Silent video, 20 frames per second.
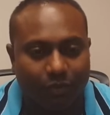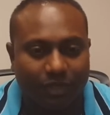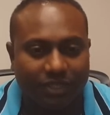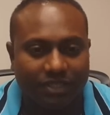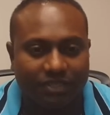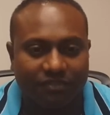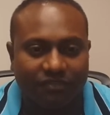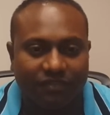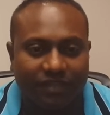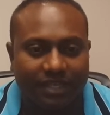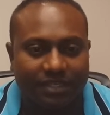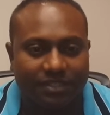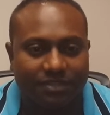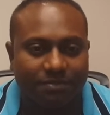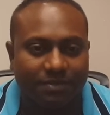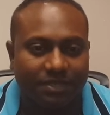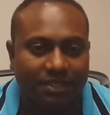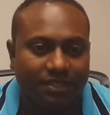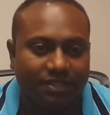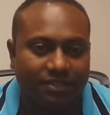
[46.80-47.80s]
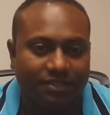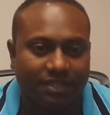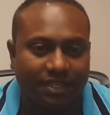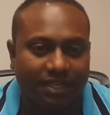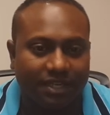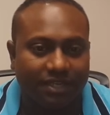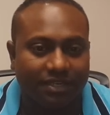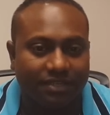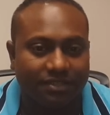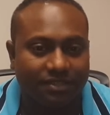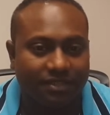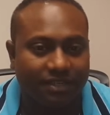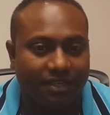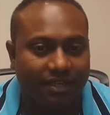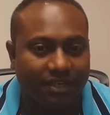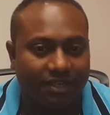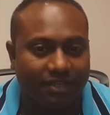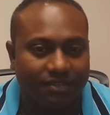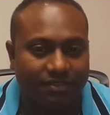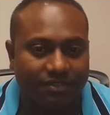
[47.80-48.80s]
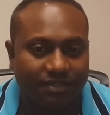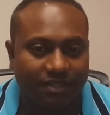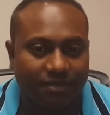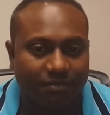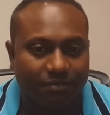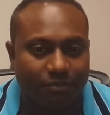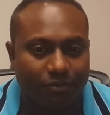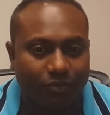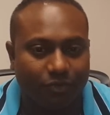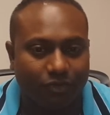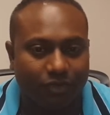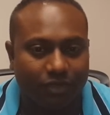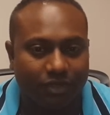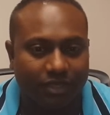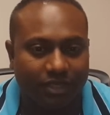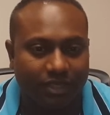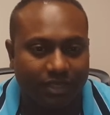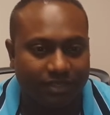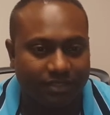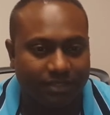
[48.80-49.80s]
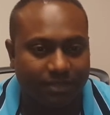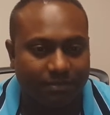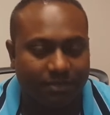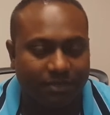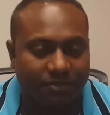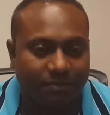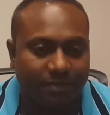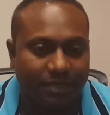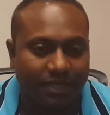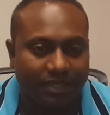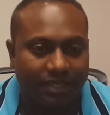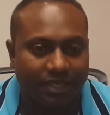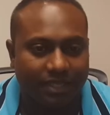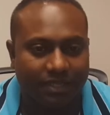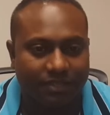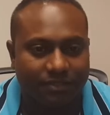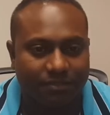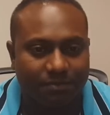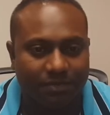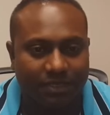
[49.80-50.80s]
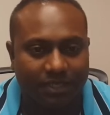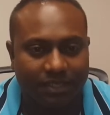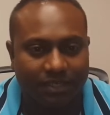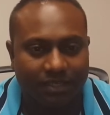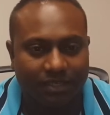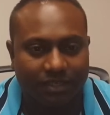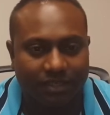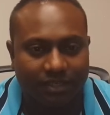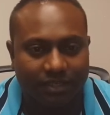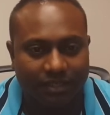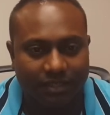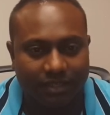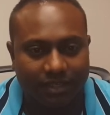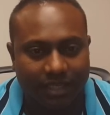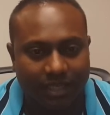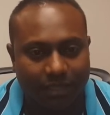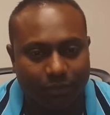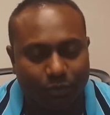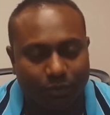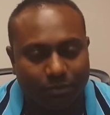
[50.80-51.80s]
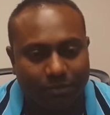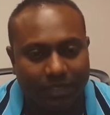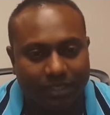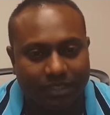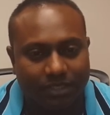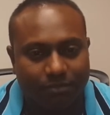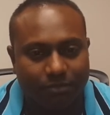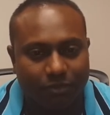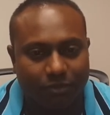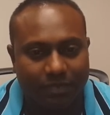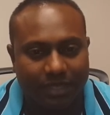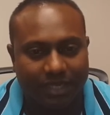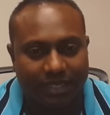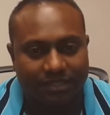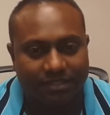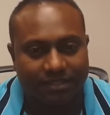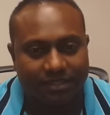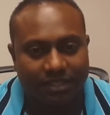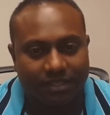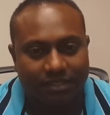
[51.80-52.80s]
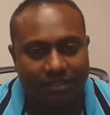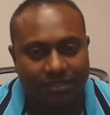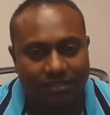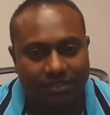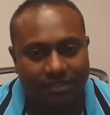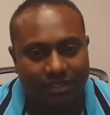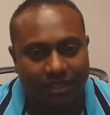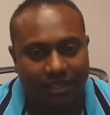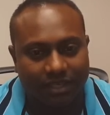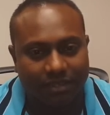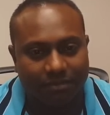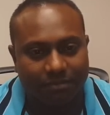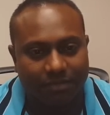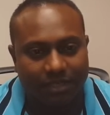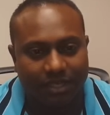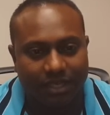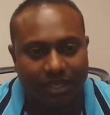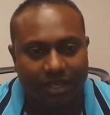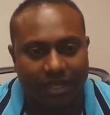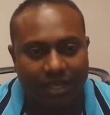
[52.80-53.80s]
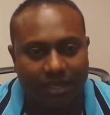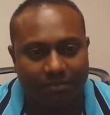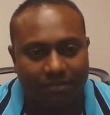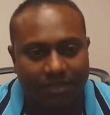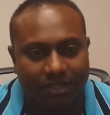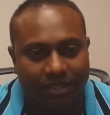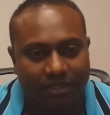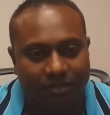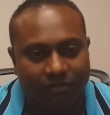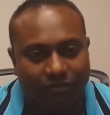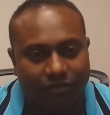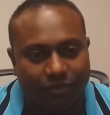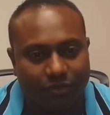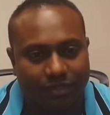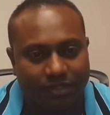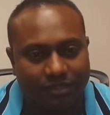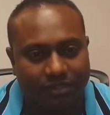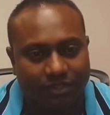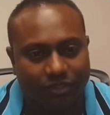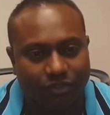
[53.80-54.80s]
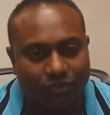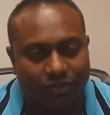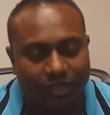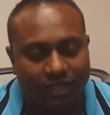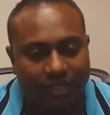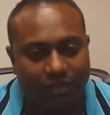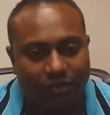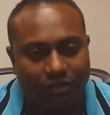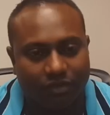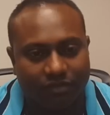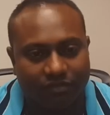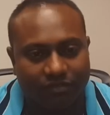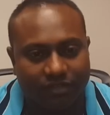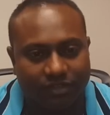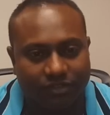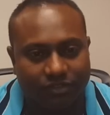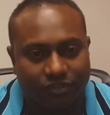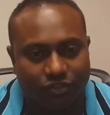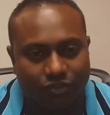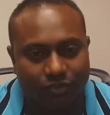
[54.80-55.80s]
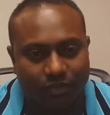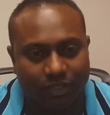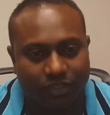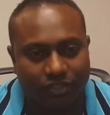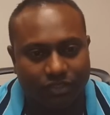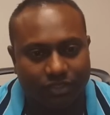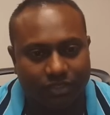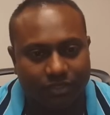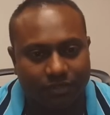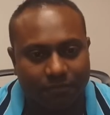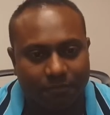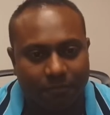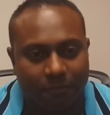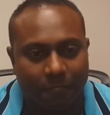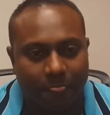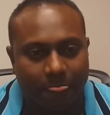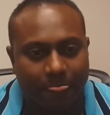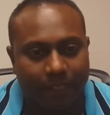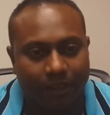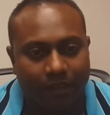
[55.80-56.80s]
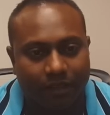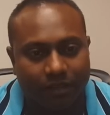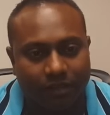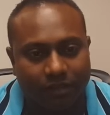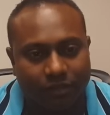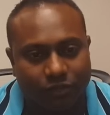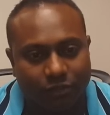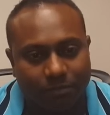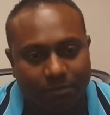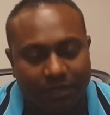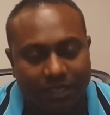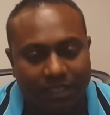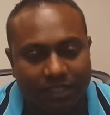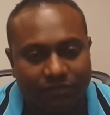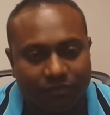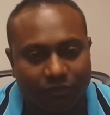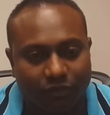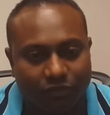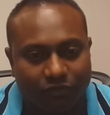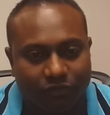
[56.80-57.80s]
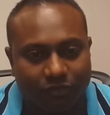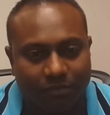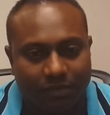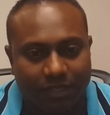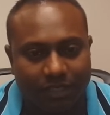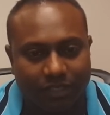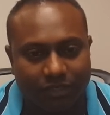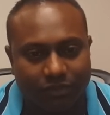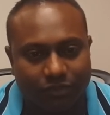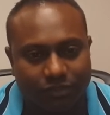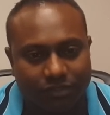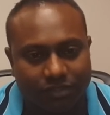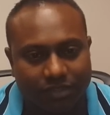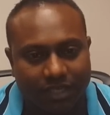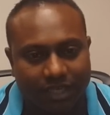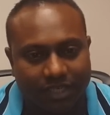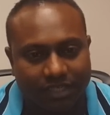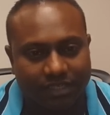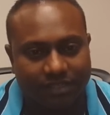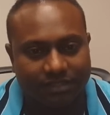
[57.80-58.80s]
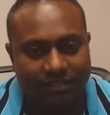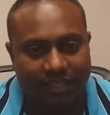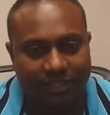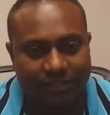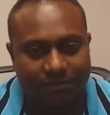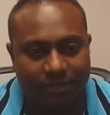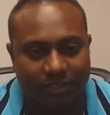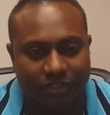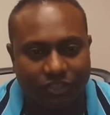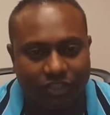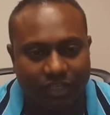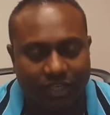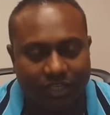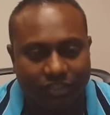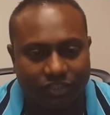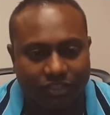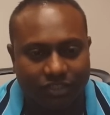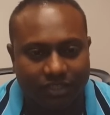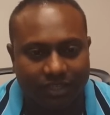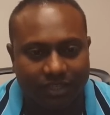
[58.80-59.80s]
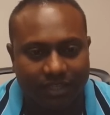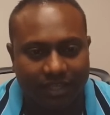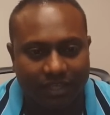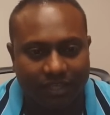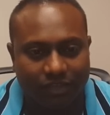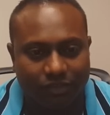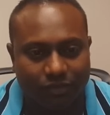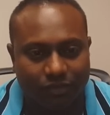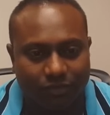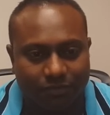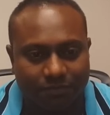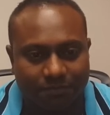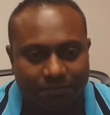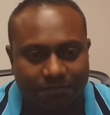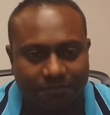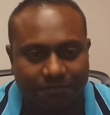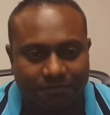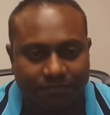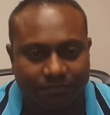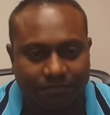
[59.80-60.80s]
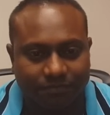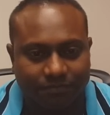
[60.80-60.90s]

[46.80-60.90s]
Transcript: What defines me is that I listen and understand more and sometimes better than I speak. And with my diplomatic skills, I can bring a calming influence into any conflict situation. So please vote for me to start a seismic change. Thank you.